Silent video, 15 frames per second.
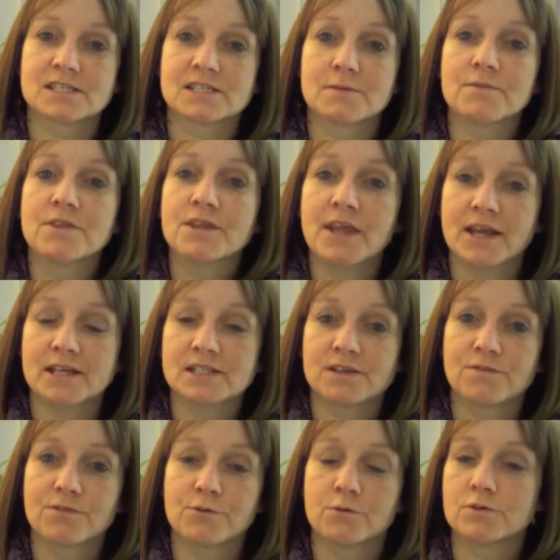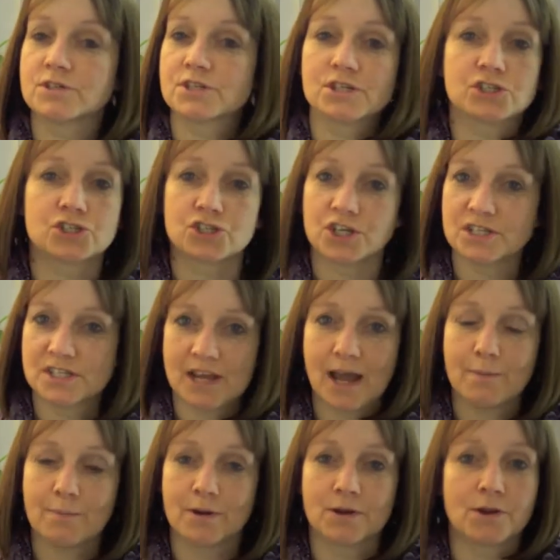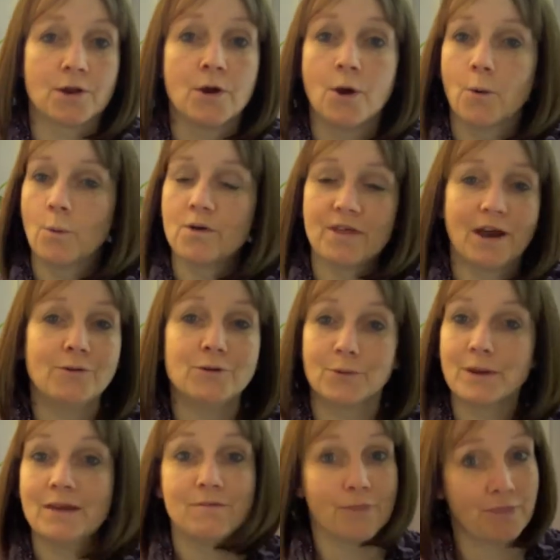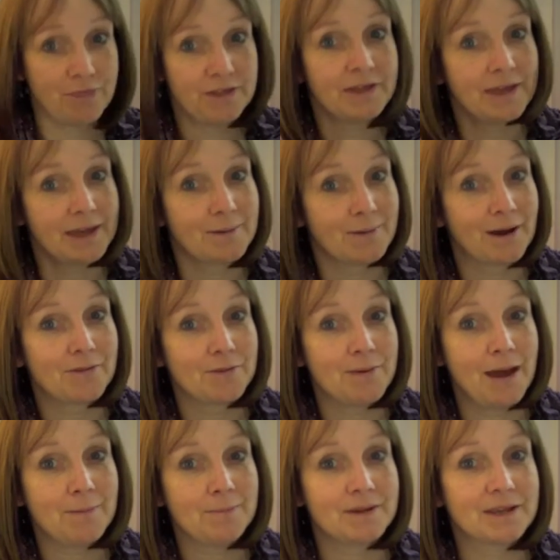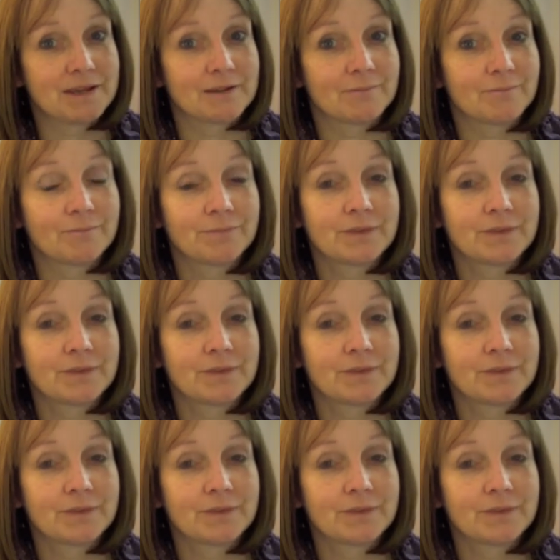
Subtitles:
some of the negative thoughts that just happen without you even thinking about them happening.